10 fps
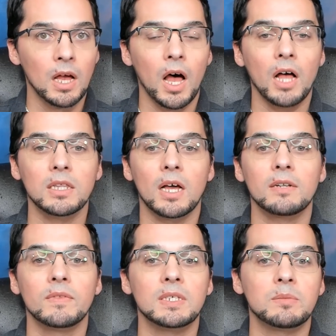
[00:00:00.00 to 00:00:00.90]
a lot
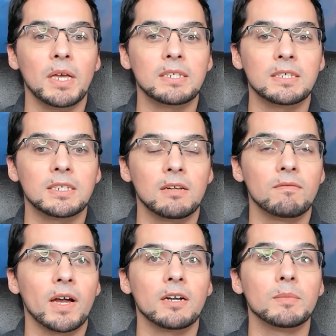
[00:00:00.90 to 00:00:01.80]
of these spaces and
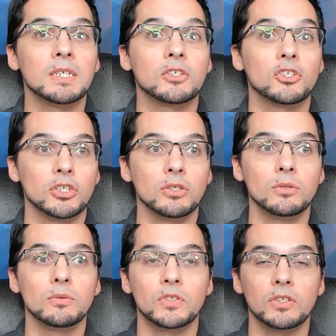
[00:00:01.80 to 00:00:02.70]
environments
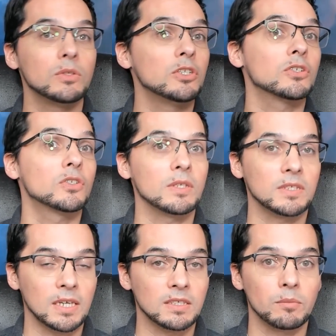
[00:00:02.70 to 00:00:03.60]
to suit your
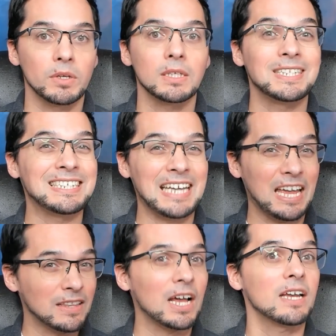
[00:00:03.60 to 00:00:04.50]
sensibilities
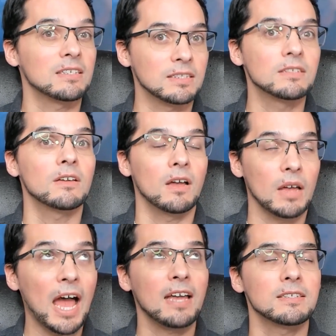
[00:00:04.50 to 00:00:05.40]
and the
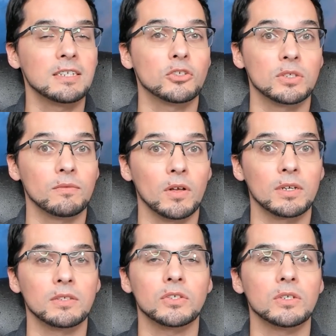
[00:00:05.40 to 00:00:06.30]
highest interest of all
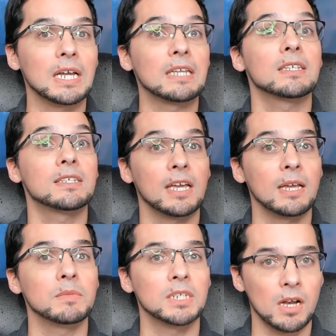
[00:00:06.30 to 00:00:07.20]
concerned at the
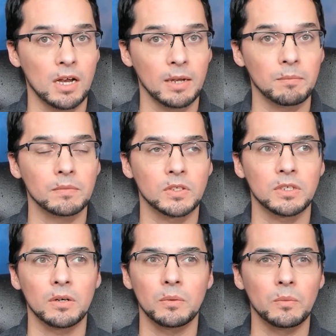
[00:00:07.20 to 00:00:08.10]
same time.
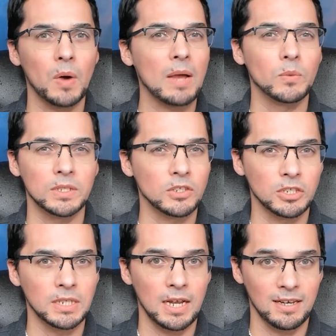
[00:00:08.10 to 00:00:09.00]
So why wouldn't
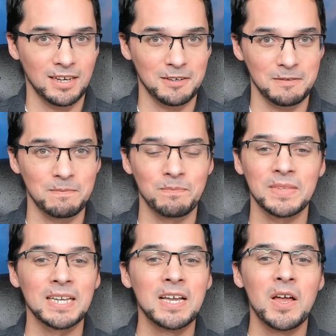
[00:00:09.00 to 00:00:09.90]
you take it?
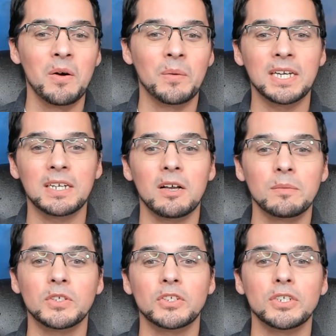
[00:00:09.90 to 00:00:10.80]
When it
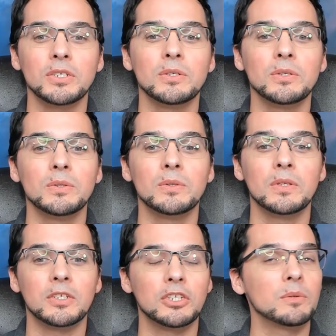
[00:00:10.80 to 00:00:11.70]
comes to
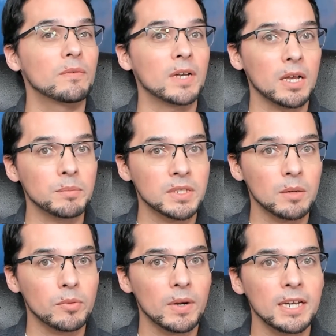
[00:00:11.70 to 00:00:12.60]
the Two of Cups
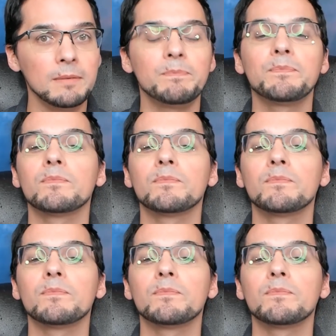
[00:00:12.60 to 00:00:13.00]
upright,